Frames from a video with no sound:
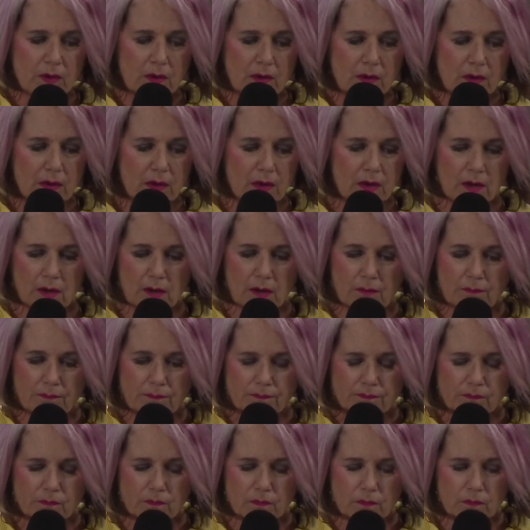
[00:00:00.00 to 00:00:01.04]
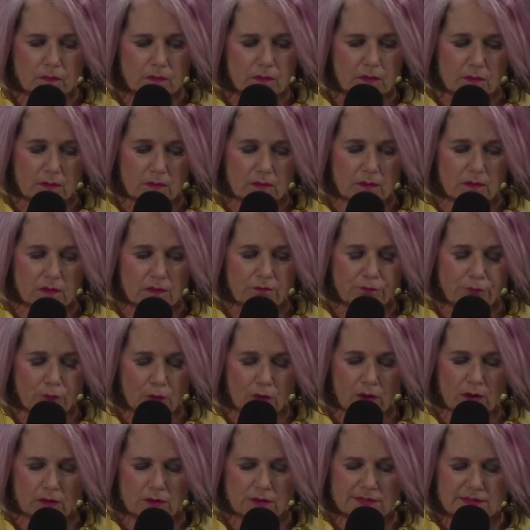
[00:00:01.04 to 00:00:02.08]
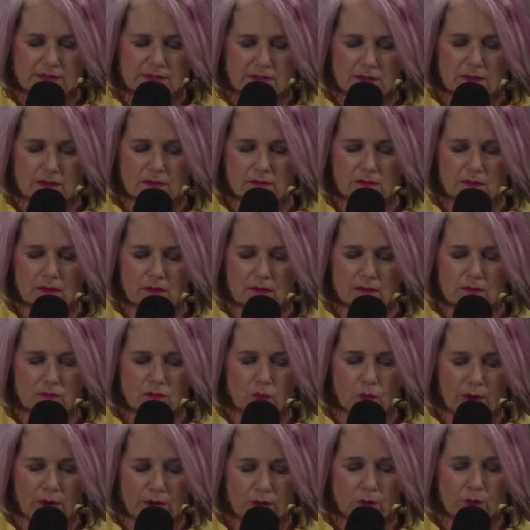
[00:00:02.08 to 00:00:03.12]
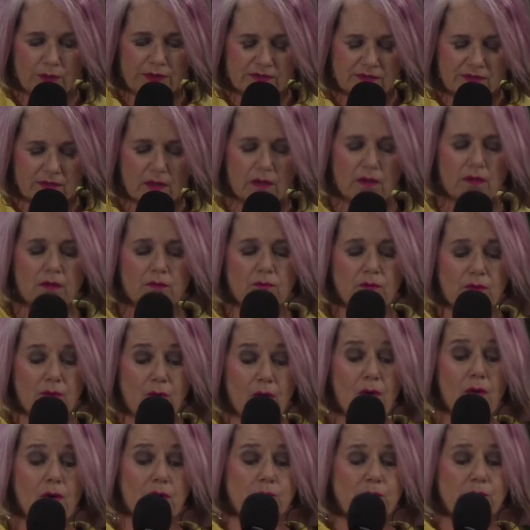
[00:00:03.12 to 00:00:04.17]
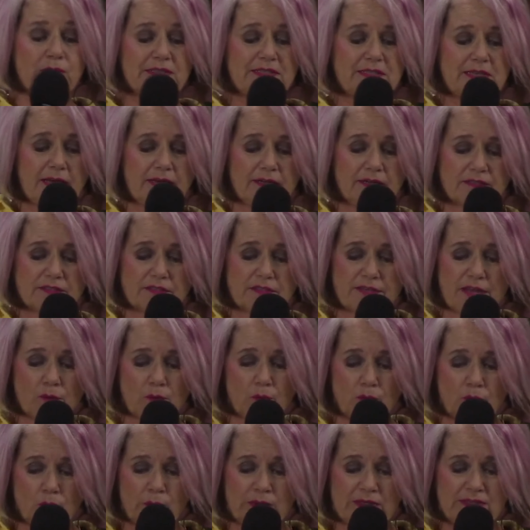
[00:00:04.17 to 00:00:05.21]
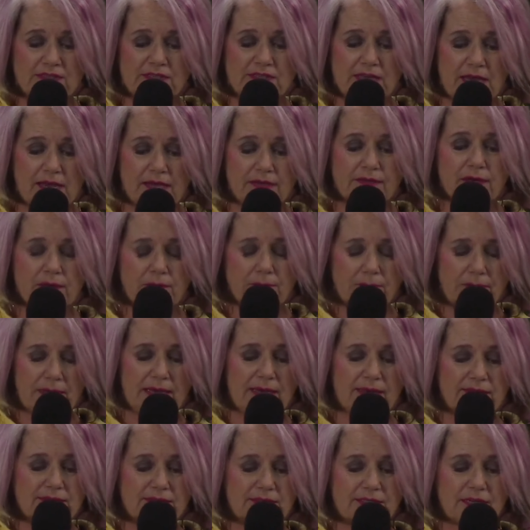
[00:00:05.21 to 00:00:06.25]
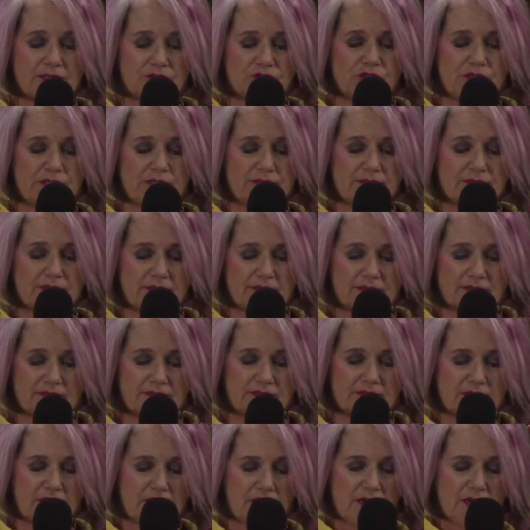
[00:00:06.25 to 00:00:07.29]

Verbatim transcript: Um, for, let's see. When we, uh, oh, and we sang it tonight, when we stand amazed at Jesus.